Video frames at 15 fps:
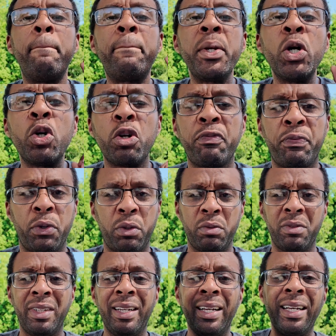Beautiful.
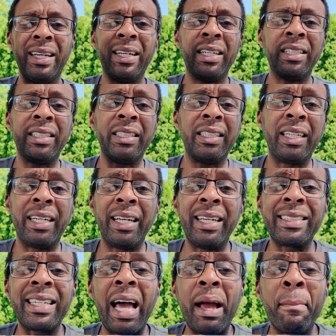
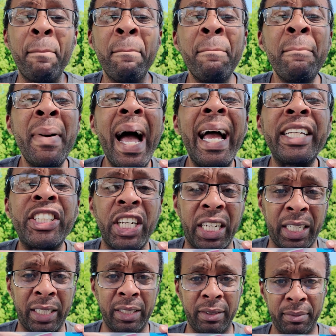It's like magic
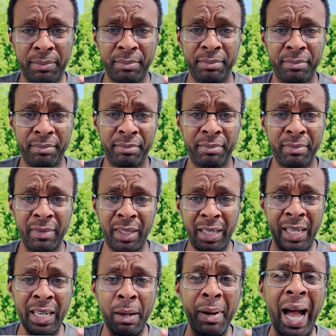
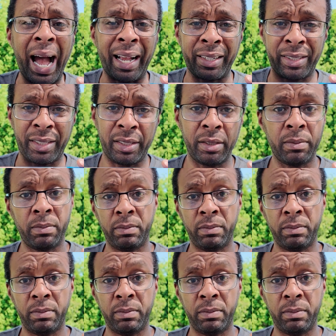in a box.